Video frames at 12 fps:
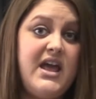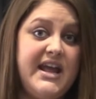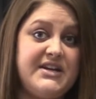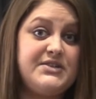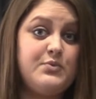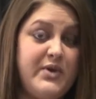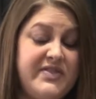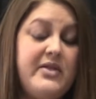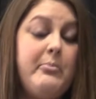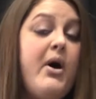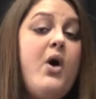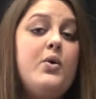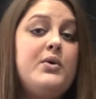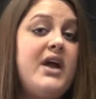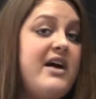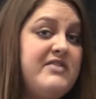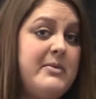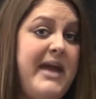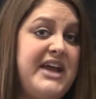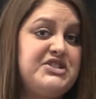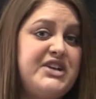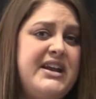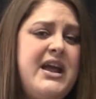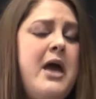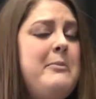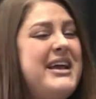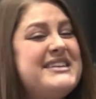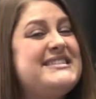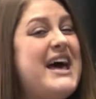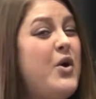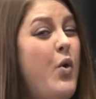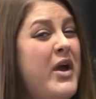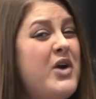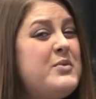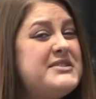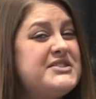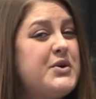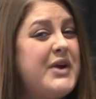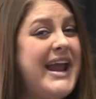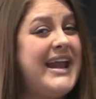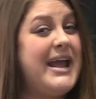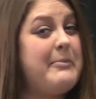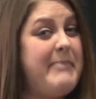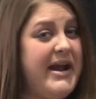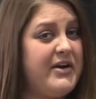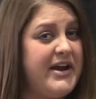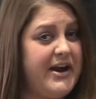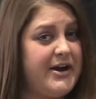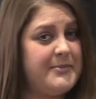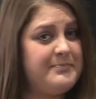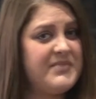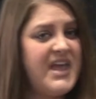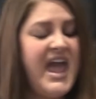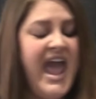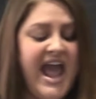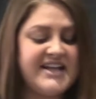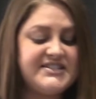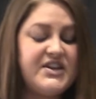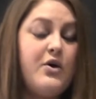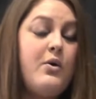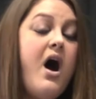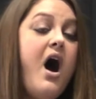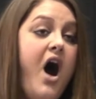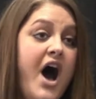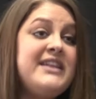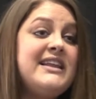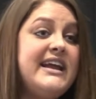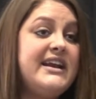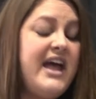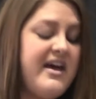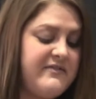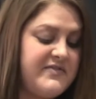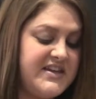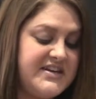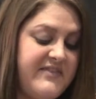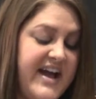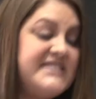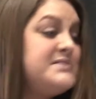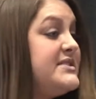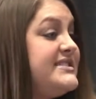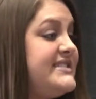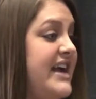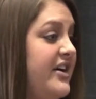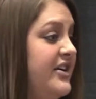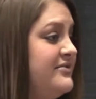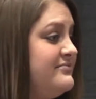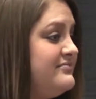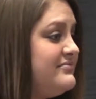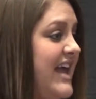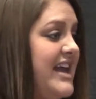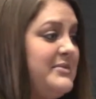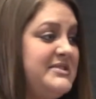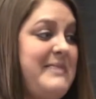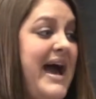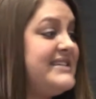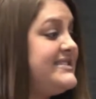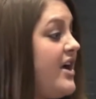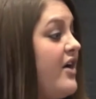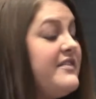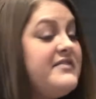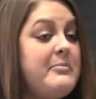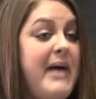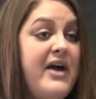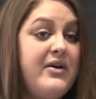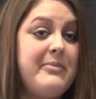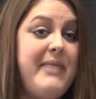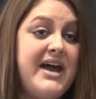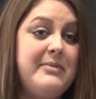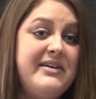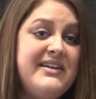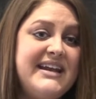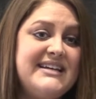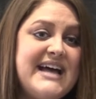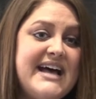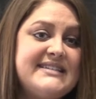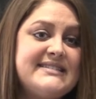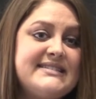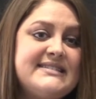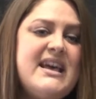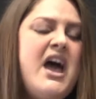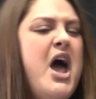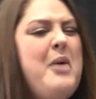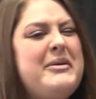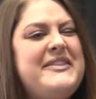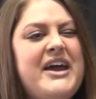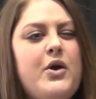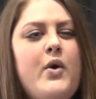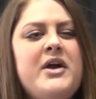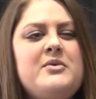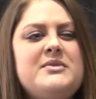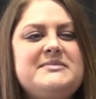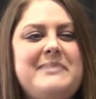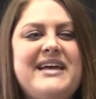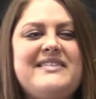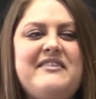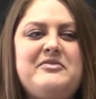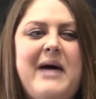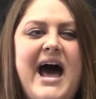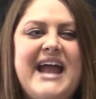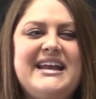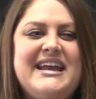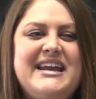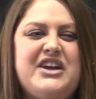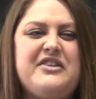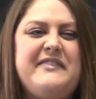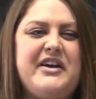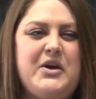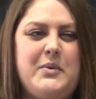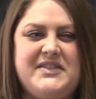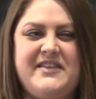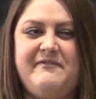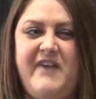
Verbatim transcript: in with the bone of the patient because that oil was creating a barrier. And so, oddly enough, the device was sterile and it was passing all of the biocompatibility tests, but that oil was being left behind and interfering with the